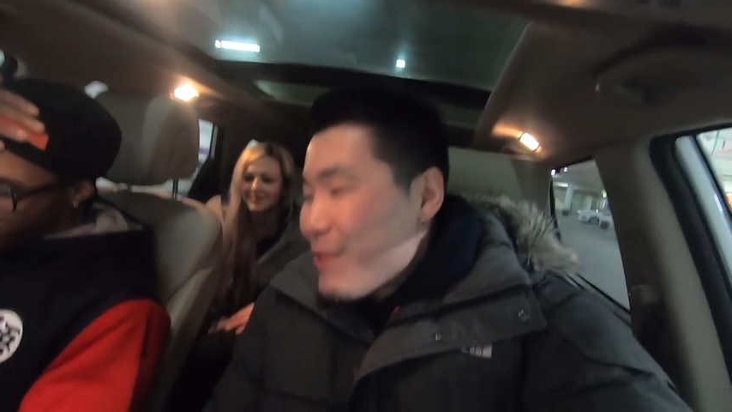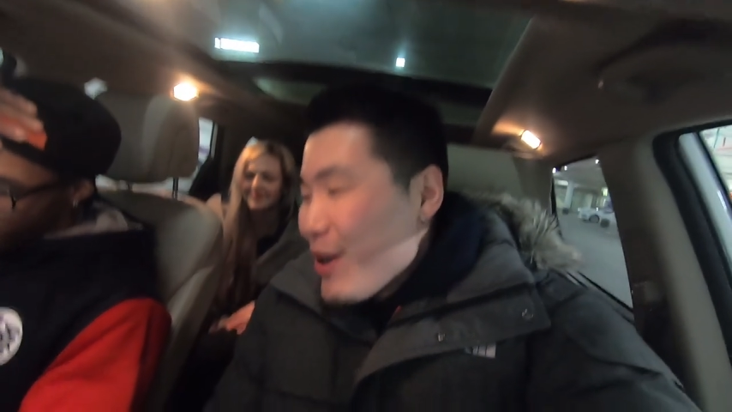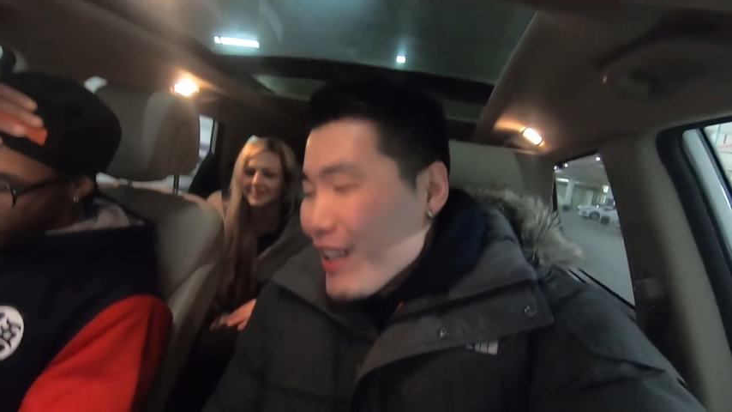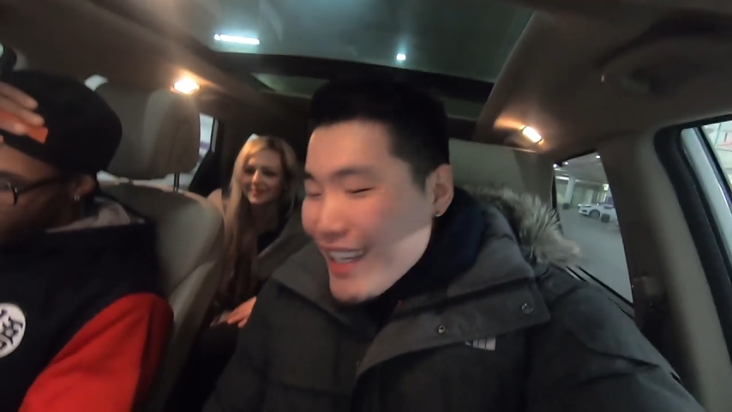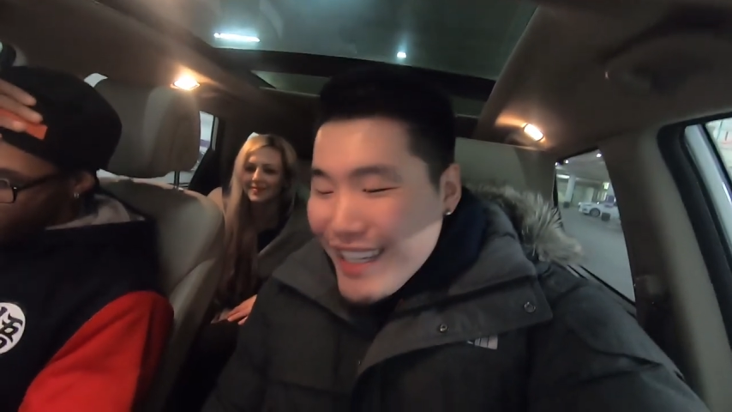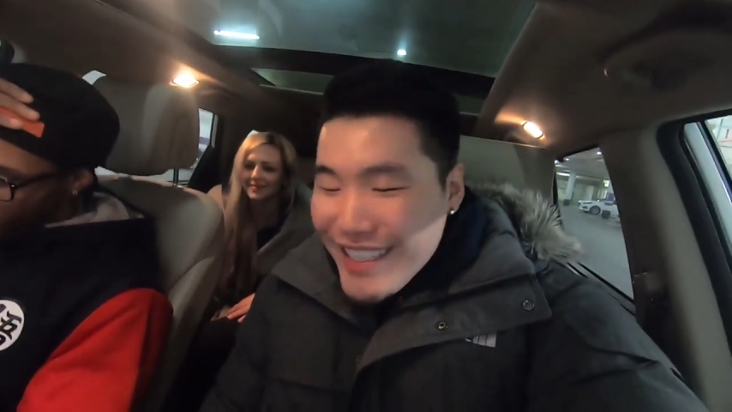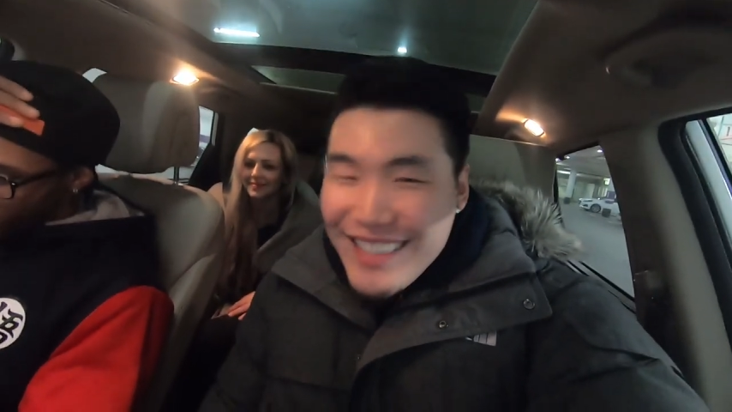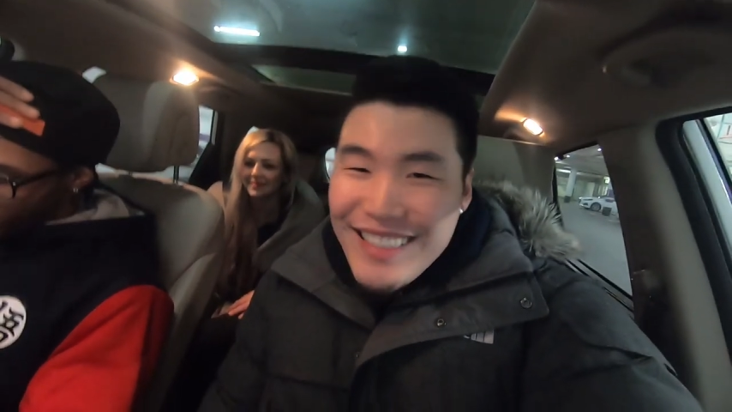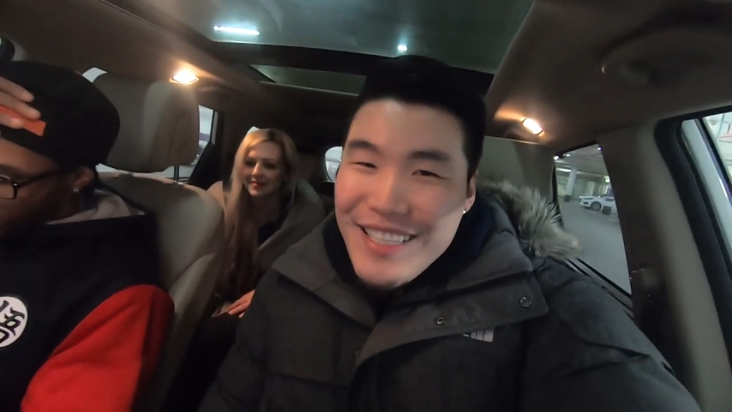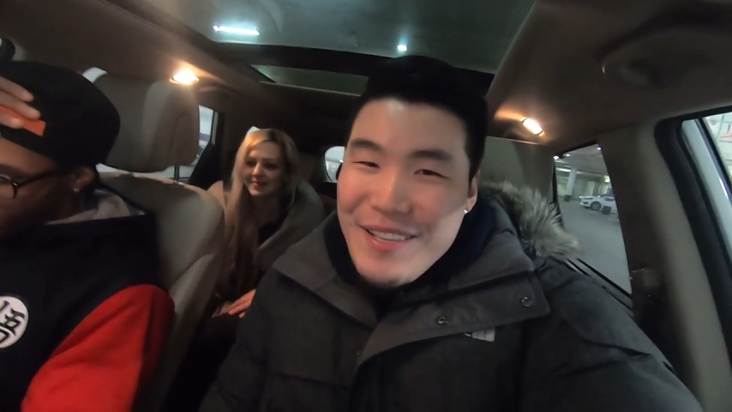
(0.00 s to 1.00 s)
Broly.
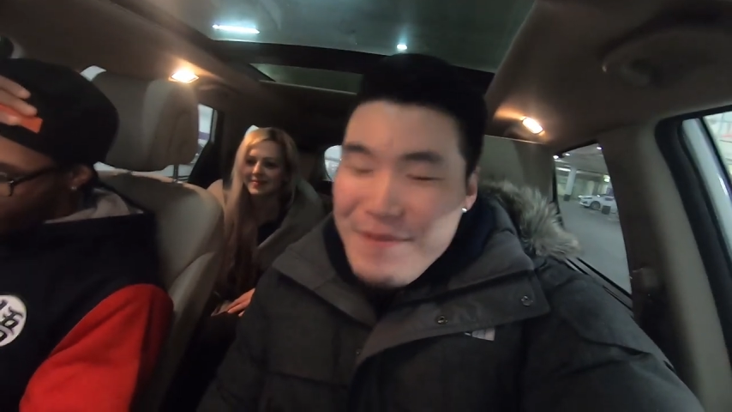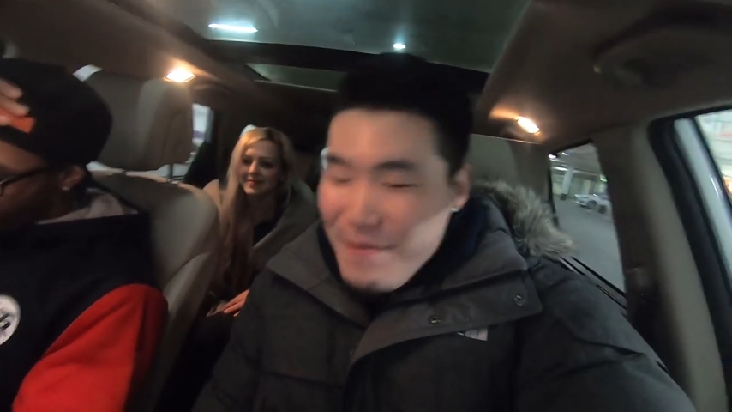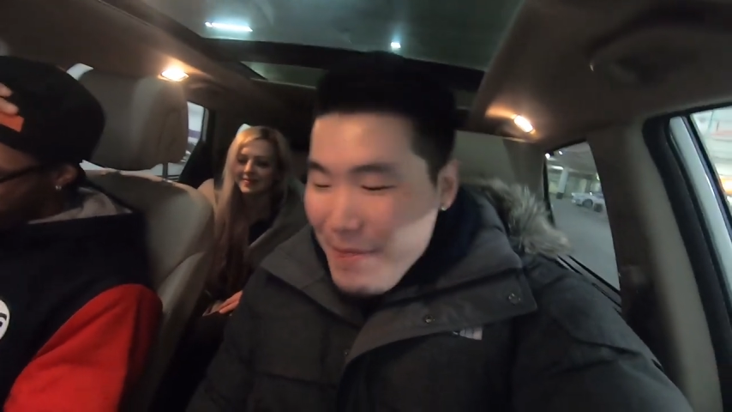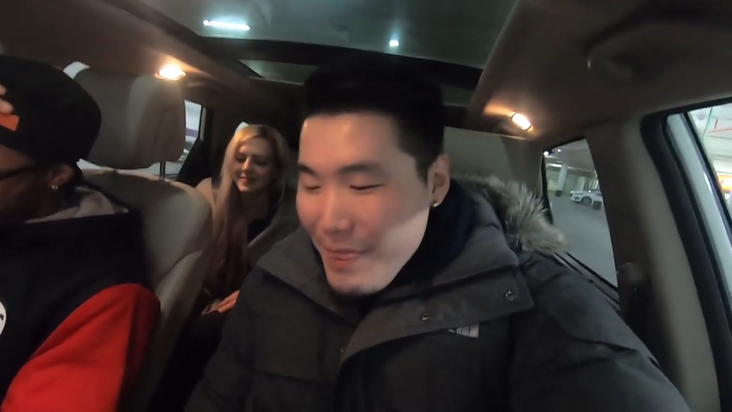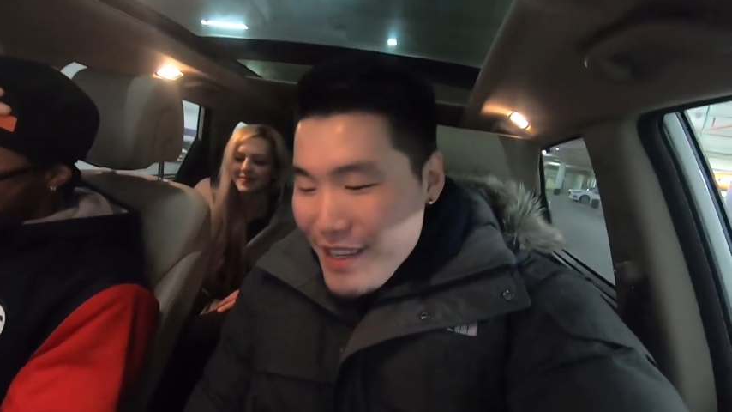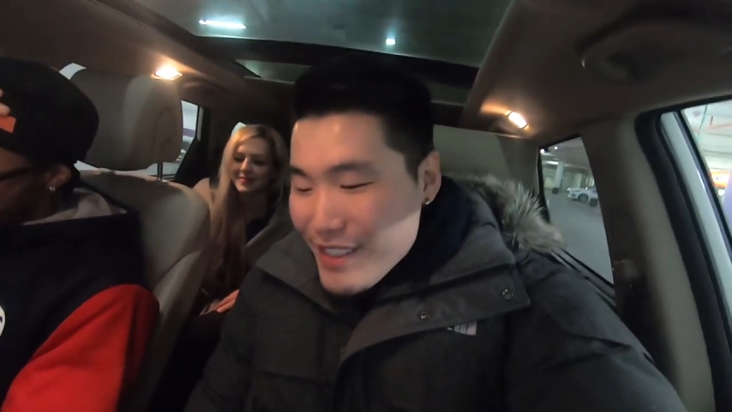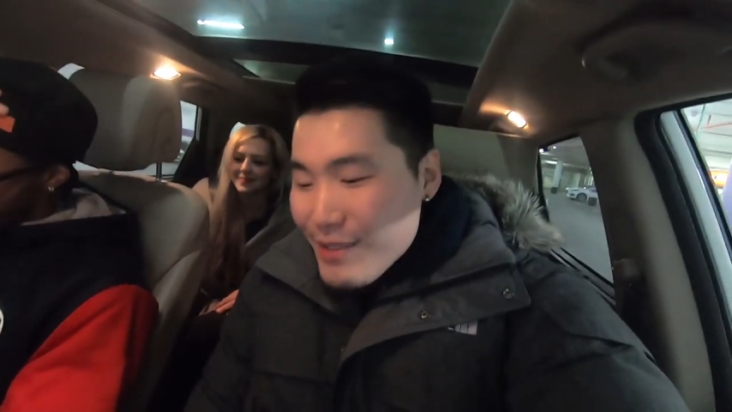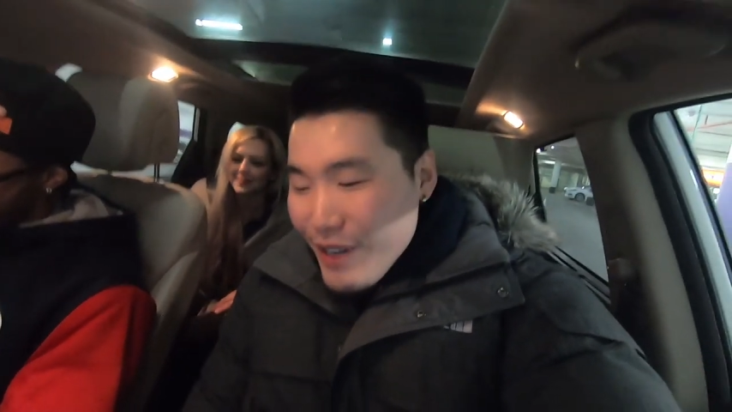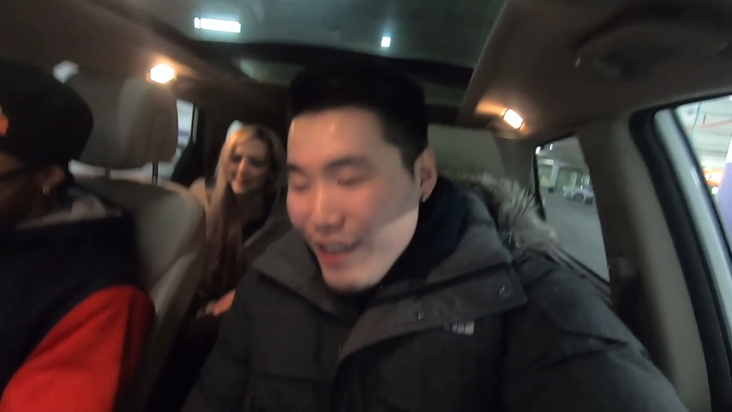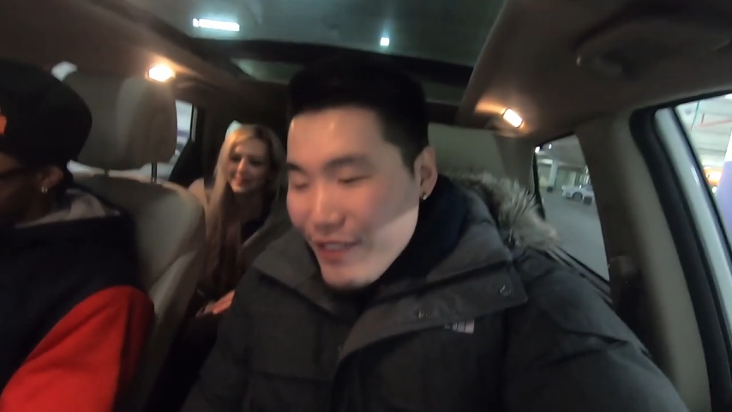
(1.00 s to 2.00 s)
This is rough. This is
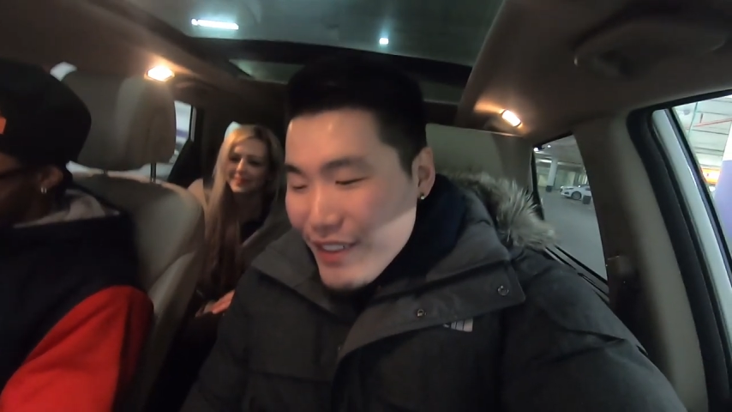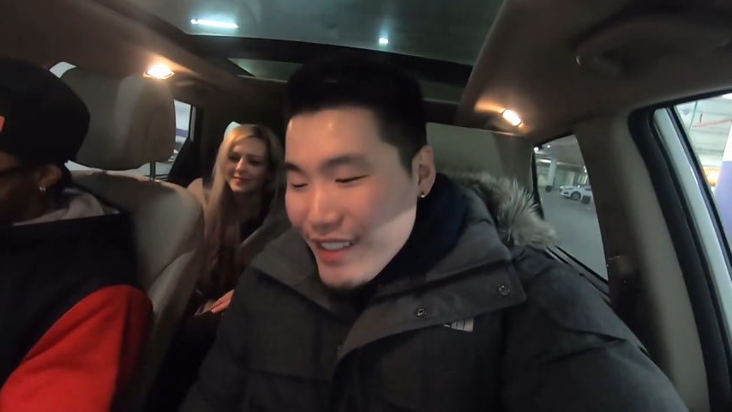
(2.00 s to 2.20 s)
rough.